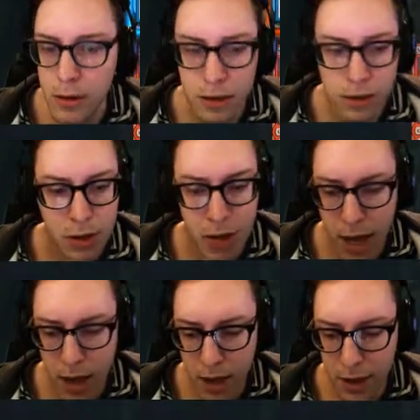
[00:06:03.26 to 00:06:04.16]
So yeah,
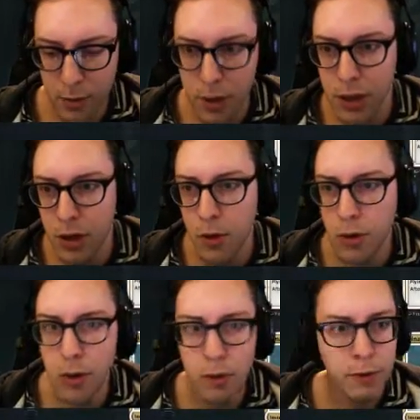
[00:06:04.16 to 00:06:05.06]
I think I'm going to
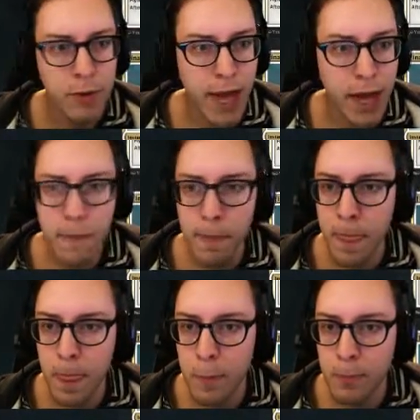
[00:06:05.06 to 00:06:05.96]
go for that.
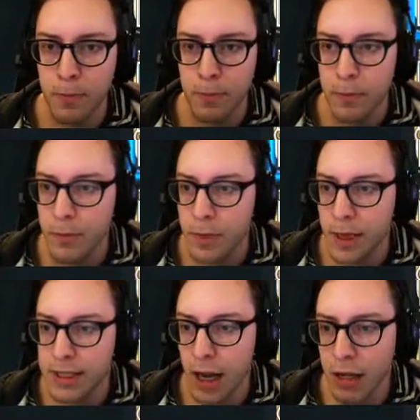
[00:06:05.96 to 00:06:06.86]

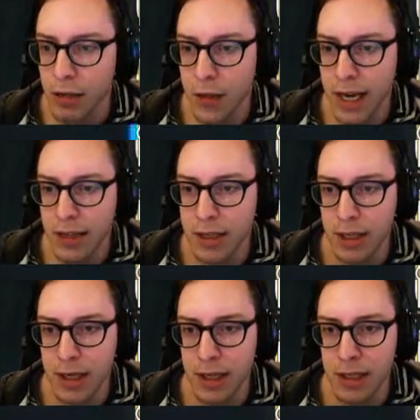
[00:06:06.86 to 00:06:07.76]
It's not too late
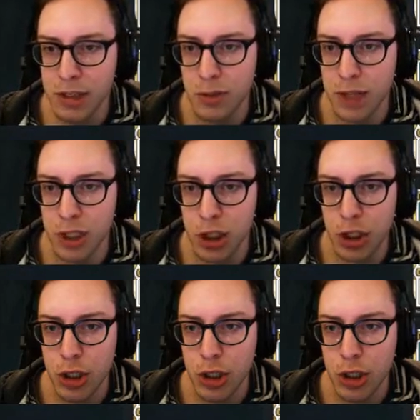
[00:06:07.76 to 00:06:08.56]
to switch,